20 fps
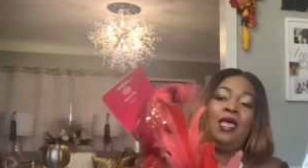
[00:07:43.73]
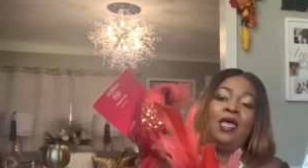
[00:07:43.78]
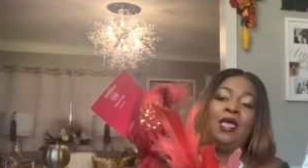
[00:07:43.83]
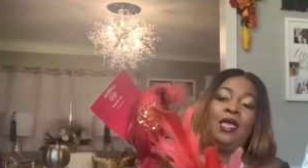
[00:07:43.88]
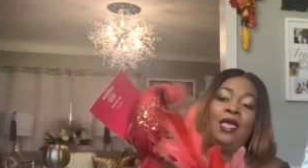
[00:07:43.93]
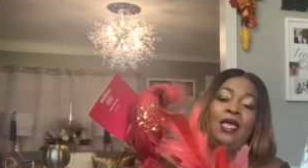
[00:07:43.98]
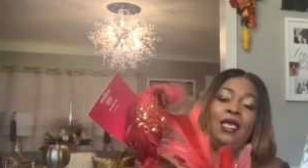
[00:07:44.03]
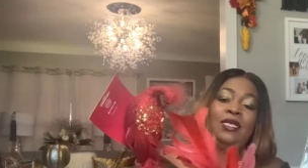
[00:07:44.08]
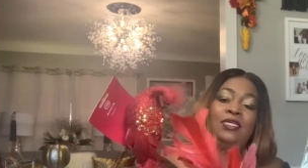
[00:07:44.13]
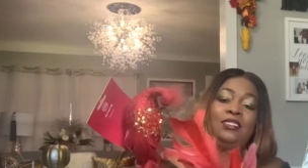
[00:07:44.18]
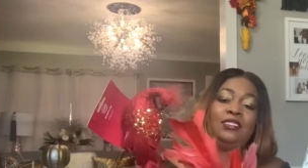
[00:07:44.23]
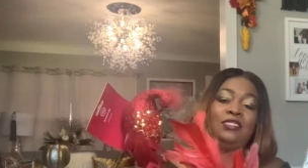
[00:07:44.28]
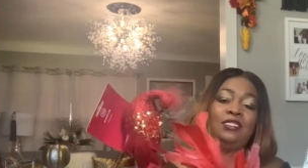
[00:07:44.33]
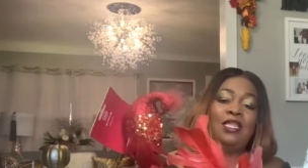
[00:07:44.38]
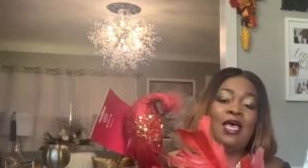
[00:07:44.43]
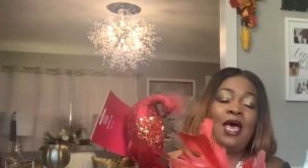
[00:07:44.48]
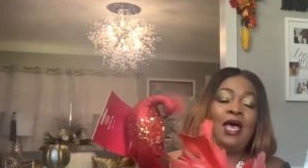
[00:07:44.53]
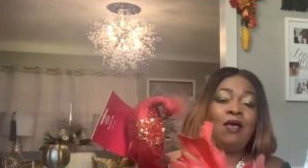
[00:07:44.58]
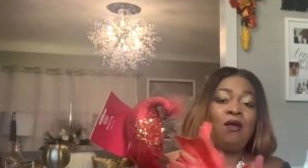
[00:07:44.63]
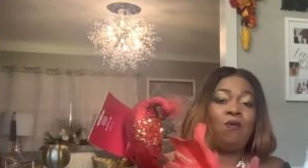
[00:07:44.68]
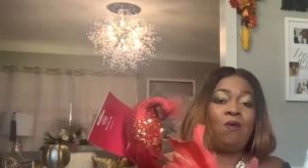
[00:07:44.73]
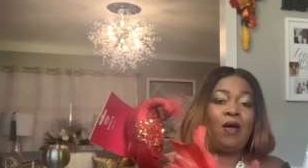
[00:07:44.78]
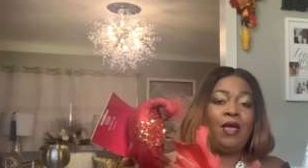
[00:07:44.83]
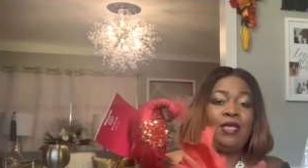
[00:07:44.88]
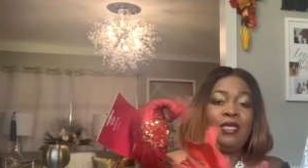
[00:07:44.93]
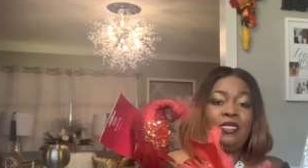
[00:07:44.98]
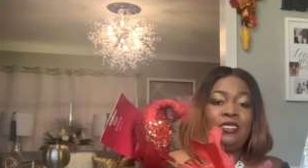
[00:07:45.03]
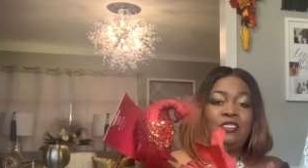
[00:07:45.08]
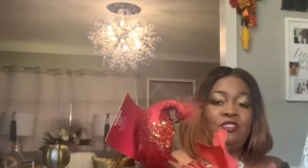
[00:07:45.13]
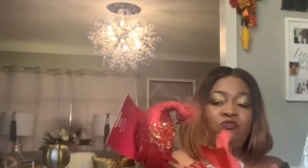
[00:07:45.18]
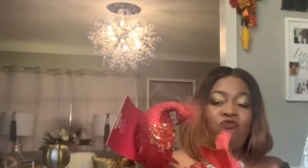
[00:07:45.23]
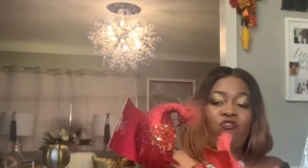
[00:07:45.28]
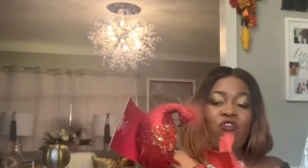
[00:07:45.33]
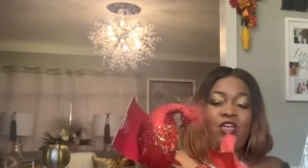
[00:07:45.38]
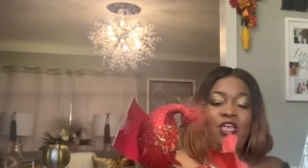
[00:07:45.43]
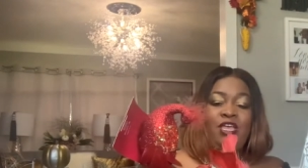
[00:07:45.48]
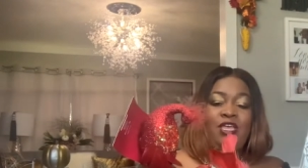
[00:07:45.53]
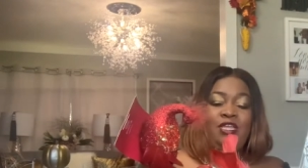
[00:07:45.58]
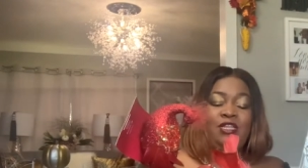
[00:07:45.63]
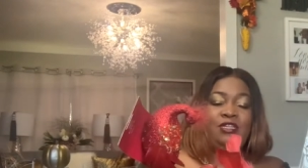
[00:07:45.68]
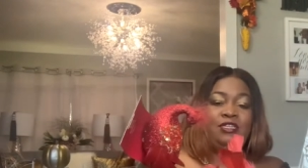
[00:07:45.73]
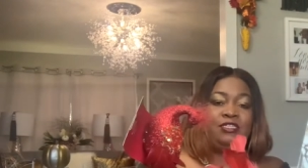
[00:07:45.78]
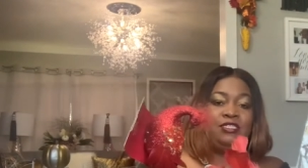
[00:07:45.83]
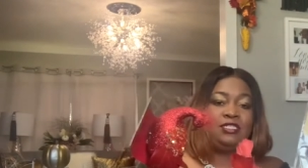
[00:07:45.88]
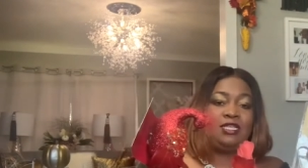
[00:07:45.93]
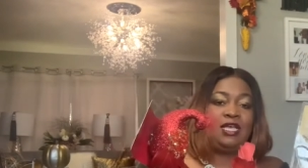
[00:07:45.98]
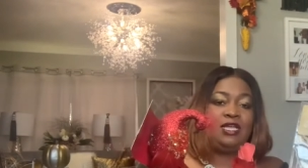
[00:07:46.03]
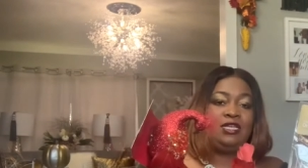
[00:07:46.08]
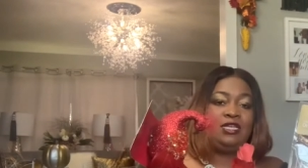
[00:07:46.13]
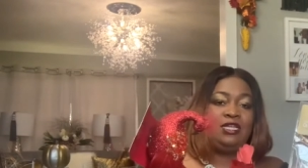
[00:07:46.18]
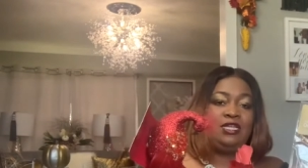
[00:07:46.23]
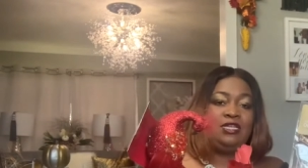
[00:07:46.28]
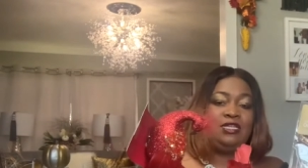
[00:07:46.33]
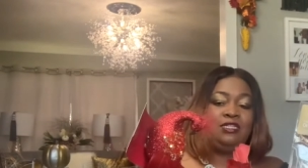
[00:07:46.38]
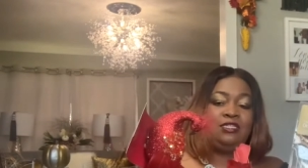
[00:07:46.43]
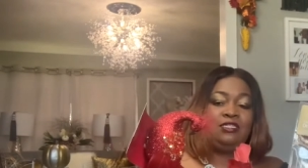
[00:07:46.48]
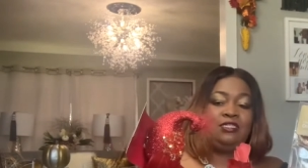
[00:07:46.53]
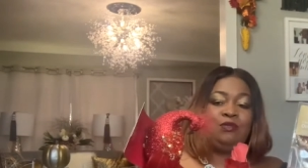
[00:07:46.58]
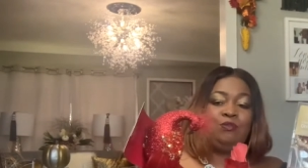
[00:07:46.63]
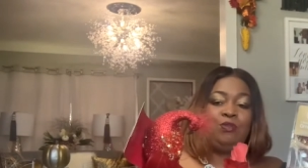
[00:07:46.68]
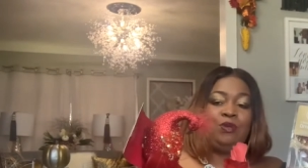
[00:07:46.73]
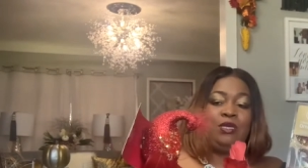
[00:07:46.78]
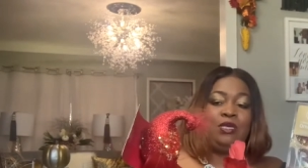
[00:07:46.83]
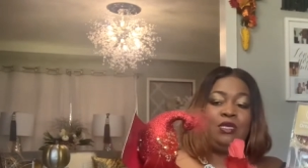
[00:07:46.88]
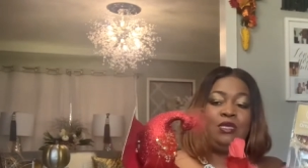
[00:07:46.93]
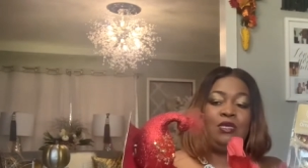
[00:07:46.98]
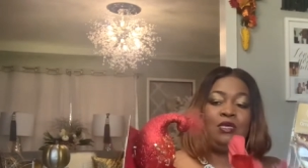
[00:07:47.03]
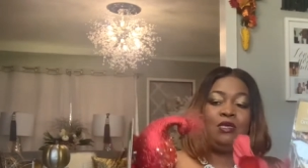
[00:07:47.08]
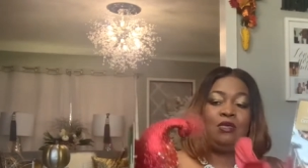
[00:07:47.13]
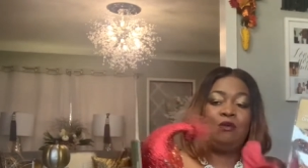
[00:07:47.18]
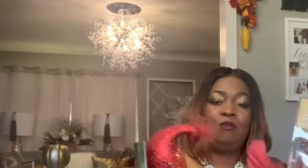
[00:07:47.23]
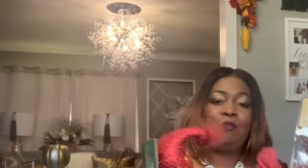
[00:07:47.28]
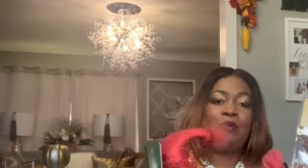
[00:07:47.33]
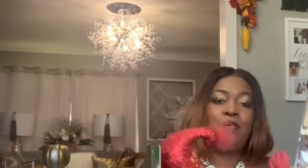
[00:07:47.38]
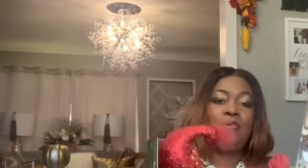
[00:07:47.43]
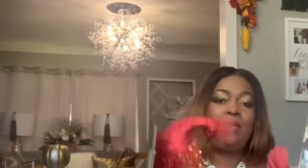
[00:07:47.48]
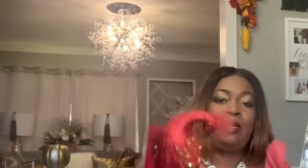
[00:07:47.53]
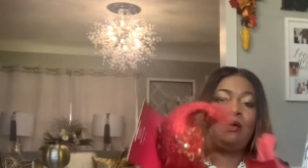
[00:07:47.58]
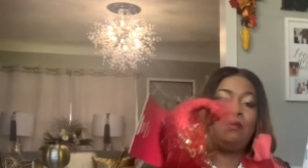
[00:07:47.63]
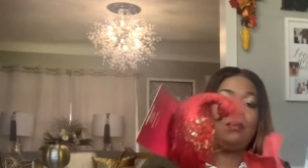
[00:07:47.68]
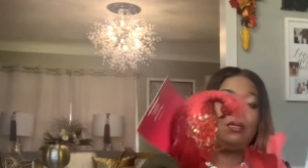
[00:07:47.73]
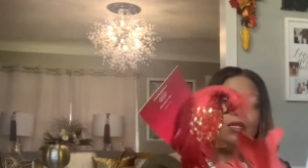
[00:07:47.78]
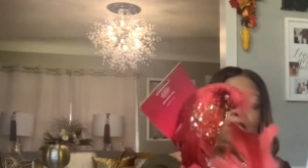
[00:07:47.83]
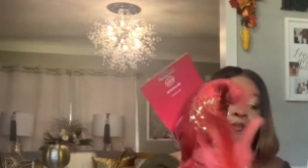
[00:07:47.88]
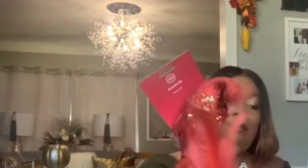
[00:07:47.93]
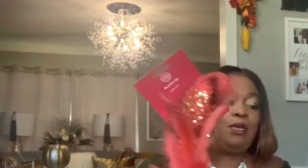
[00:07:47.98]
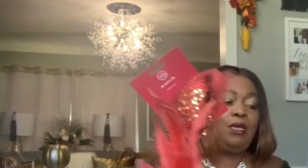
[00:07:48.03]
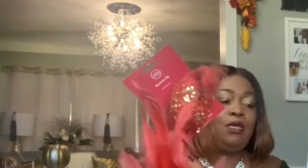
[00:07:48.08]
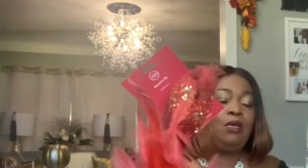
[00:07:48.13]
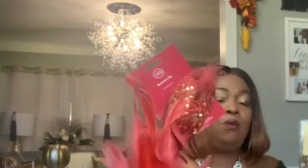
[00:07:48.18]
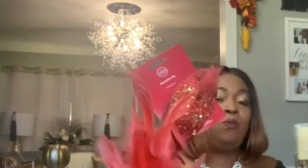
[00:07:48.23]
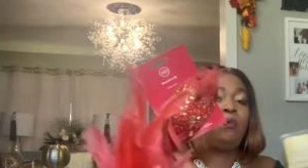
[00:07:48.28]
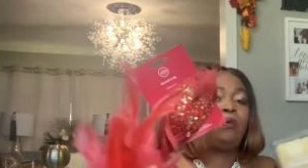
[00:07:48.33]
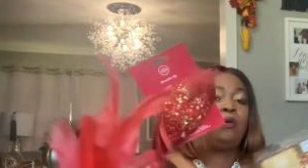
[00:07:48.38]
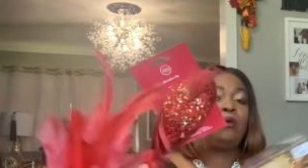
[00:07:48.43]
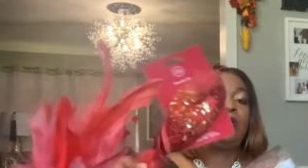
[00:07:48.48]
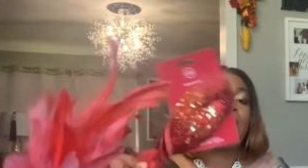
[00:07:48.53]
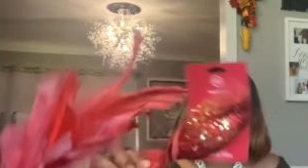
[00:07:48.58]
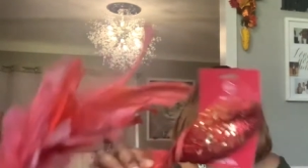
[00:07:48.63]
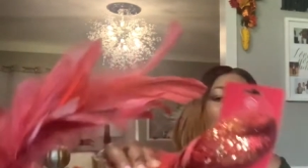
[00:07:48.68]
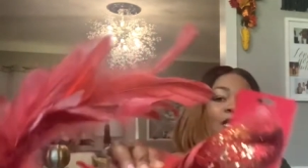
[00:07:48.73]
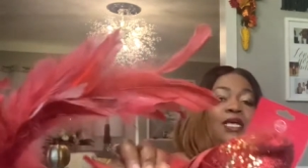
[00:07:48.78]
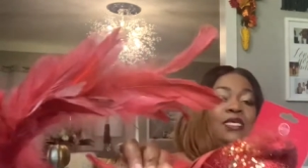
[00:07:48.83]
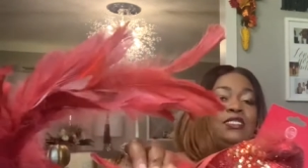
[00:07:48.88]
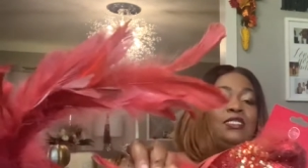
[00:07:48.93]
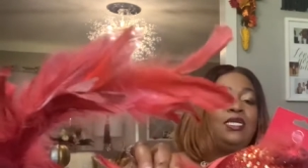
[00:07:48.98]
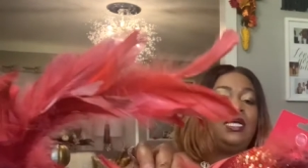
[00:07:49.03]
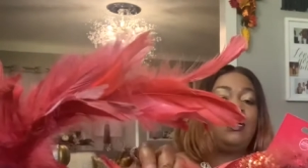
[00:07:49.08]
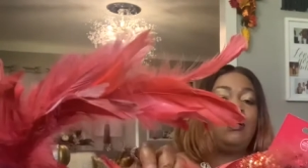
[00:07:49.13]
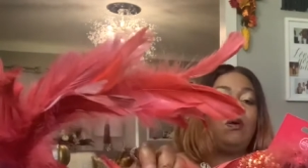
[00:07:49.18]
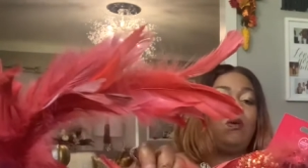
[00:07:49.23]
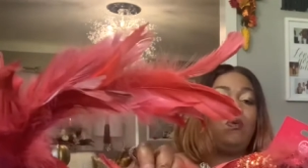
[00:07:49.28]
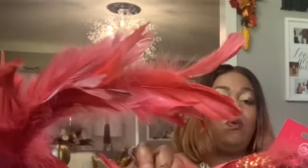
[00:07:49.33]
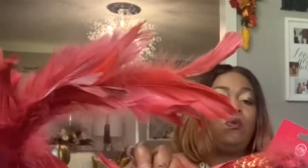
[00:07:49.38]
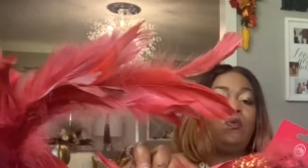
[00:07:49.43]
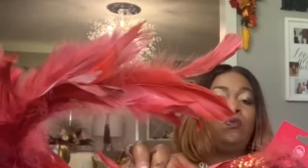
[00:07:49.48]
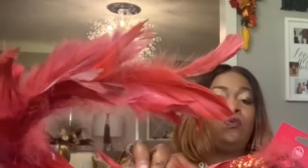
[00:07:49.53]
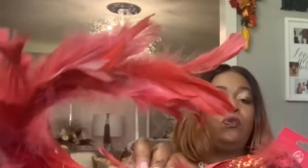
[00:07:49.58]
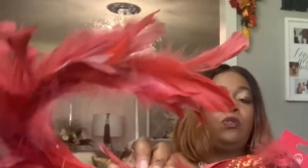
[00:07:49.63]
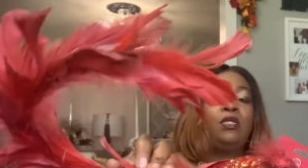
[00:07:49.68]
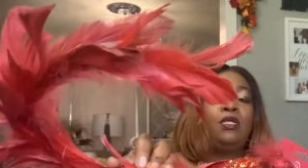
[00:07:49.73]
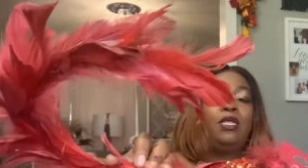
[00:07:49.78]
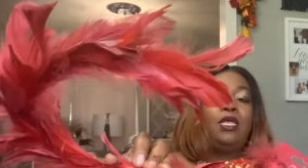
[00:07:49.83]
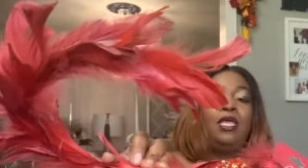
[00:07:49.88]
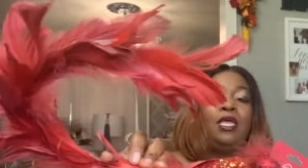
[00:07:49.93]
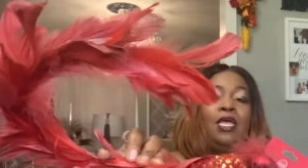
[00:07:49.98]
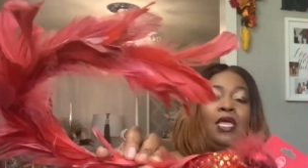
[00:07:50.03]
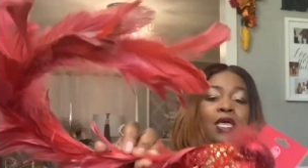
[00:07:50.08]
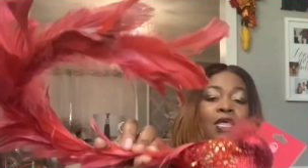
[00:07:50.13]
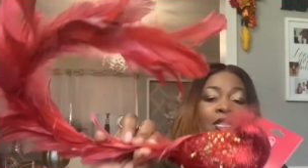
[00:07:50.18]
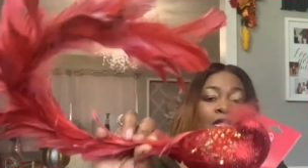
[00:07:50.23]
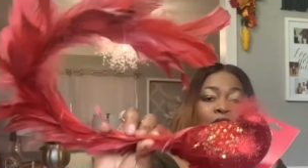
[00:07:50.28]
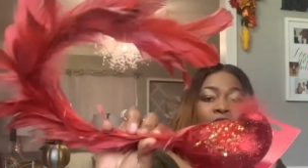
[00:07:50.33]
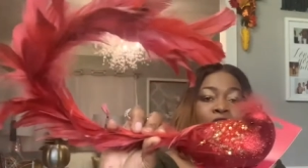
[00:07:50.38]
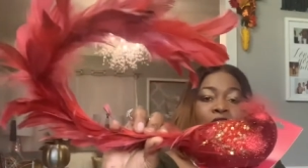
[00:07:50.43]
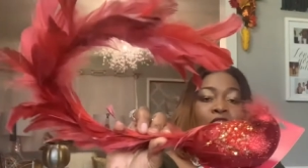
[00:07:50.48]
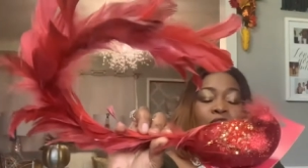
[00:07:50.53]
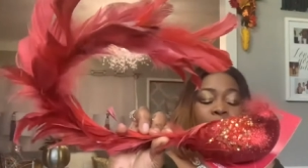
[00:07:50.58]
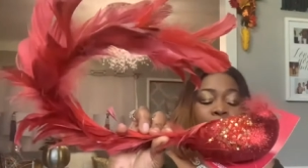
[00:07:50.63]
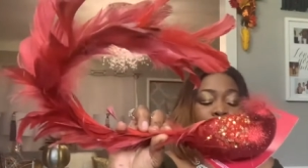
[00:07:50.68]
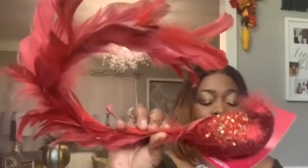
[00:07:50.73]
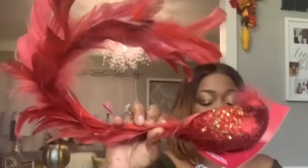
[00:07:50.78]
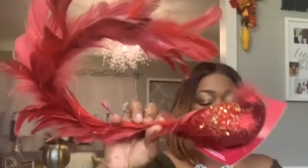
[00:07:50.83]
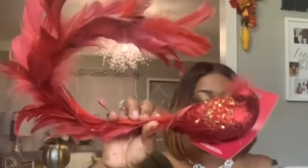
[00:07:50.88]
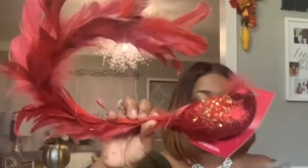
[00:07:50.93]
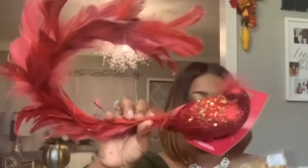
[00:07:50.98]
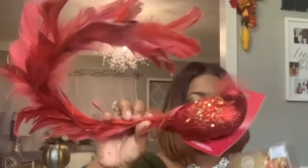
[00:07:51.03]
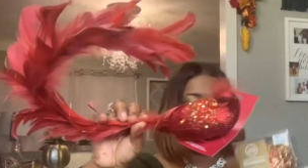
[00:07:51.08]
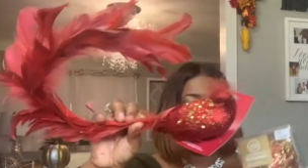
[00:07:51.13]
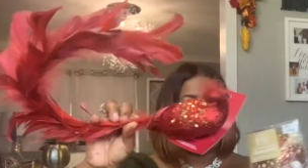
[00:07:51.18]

It's not quite as red as I need it to be, but I'm gonna make it work. It has that gold and that's just pretty.